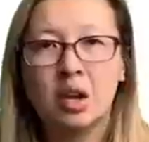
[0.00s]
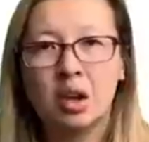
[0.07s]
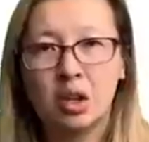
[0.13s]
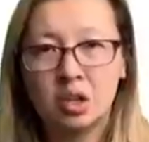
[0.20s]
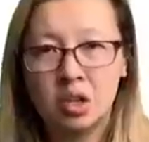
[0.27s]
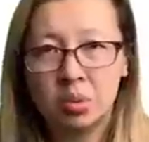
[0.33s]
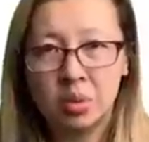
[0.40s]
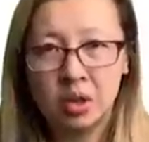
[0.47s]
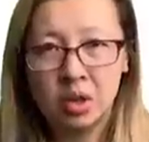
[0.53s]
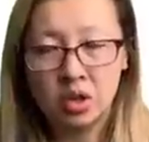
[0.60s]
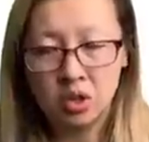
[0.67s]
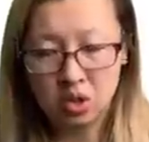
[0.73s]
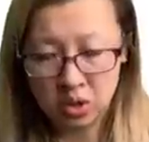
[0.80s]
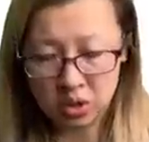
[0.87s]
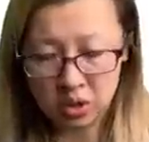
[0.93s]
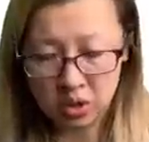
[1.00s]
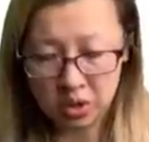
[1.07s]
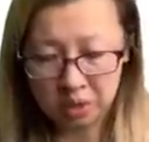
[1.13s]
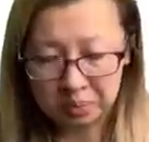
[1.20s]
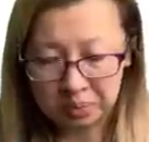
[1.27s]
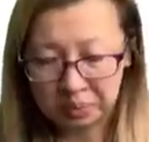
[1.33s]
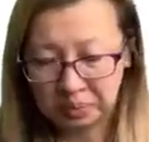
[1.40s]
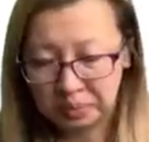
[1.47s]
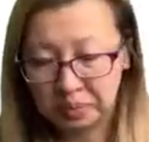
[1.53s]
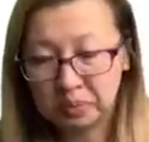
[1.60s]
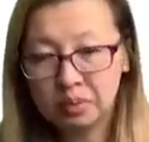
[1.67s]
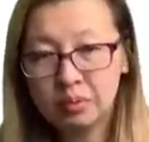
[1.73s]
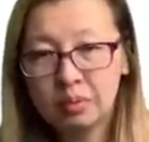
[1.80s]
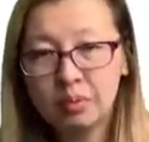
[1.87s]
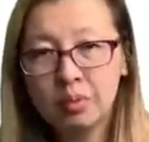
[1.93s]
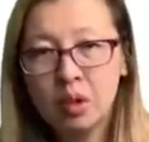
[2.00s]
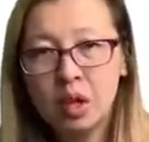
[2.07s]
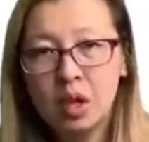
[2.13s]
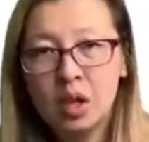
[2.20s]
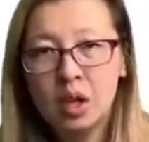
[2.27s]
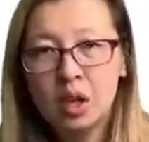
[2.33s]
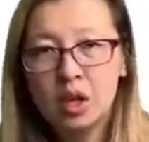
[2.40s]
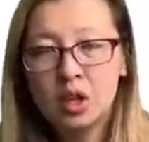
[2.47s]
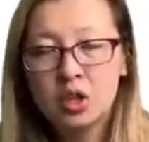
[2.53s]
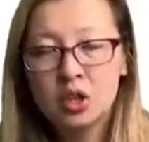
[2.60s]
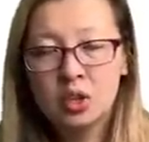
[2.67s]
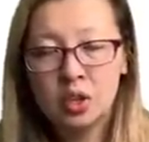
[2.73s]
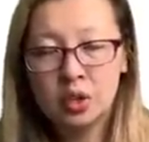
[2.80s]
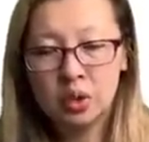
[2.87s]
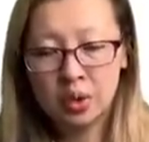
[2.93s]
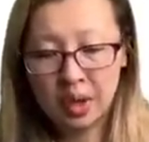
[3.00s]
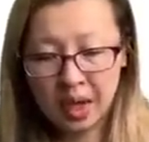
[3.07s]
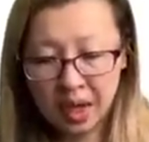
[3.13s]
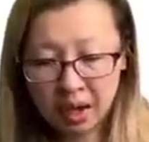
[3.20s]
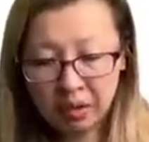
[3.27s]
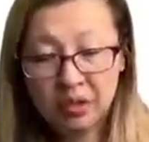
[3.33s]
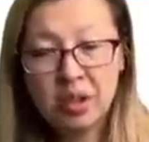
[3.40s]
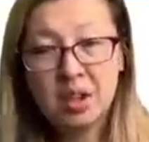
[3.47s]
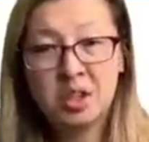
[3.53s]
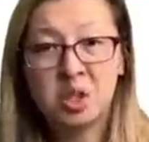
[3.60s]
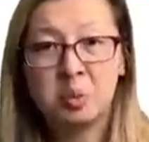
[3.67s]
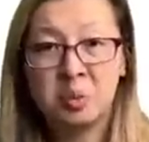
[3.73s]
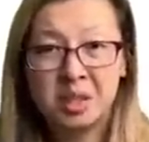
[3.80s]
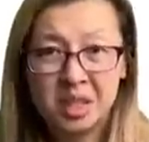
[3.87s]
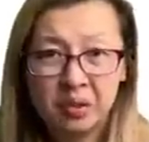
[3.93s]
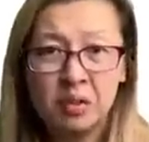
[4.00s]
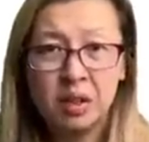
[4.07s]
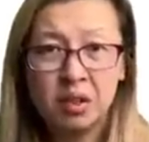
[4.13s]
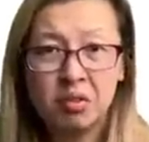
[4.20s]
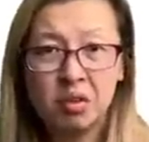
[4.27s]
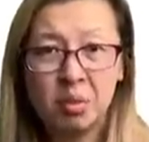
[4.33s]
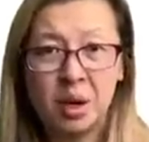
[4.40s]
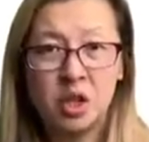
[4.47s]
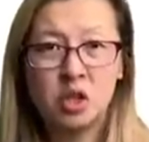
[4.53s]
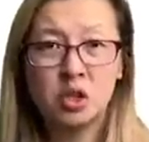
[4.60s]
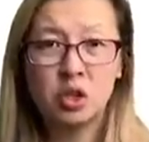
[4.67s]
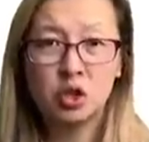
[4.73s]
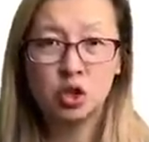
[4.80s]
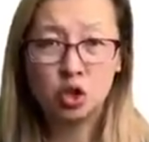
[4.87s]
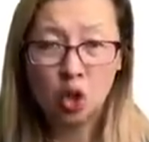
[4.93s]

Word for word: are going to be the users. So, if there's specific information that is